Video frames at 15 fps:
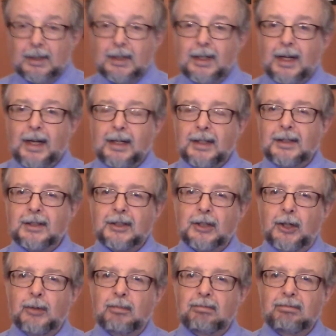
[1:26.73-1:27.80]
at
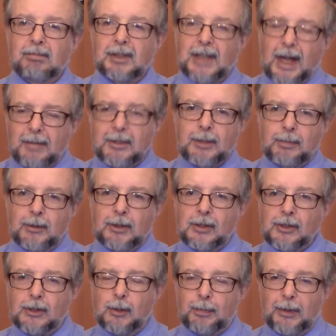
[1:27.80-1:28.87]
some comic book
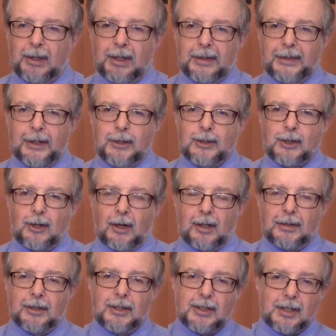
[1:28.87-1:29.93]
superheroes
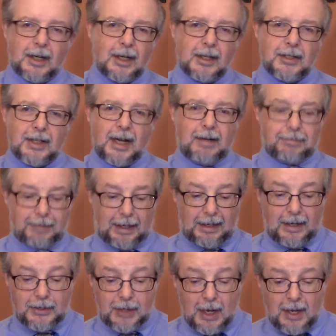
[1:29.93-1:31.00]
called the Star
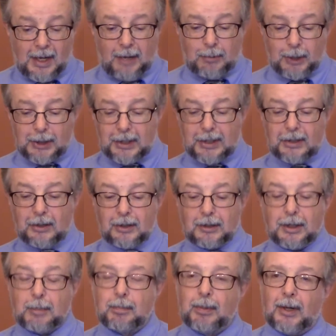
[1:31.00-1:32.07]
Sapphires, and we're going to look
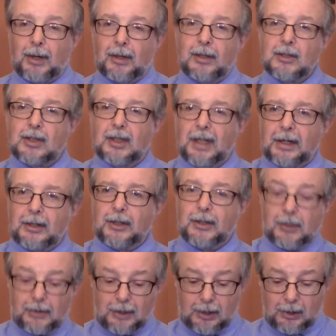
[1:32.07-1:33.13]
at Paul's letter
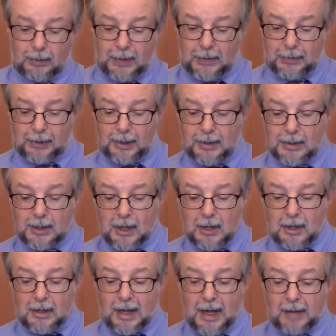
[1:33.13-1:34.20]
to the Corinthians,
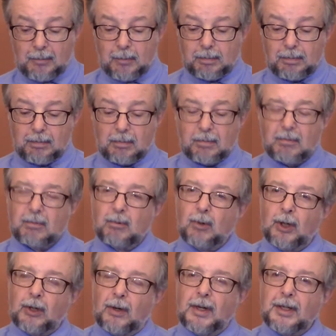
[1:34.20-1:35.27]
and
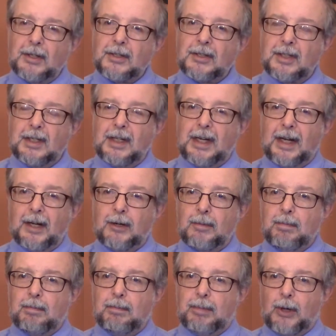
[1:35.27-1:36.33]
we're going to see how
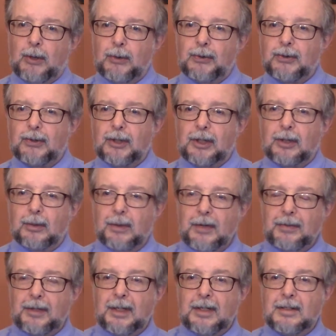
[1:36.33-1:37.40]
both the
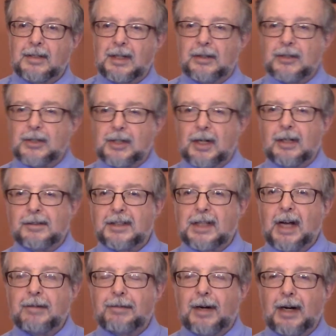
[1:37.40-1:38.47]
Corinthians and the Star
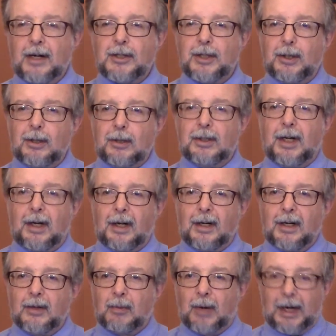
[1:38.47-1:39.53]
Sapphires learned the
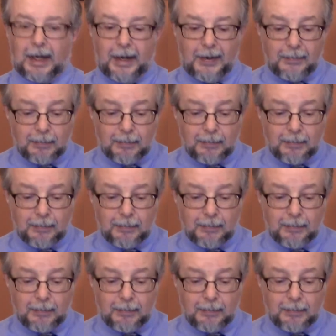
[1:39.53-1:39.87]
hard way